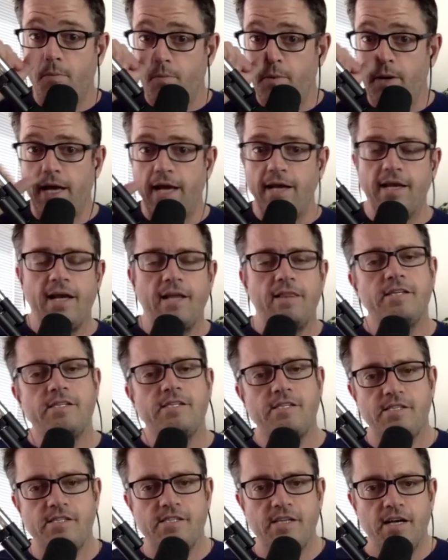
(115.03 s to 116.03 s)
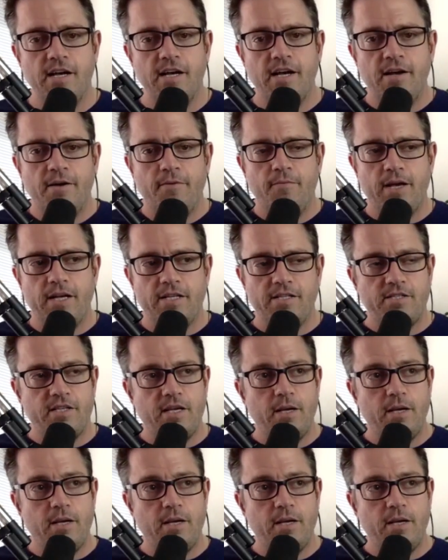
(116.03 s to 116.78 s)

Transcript: And this is, it's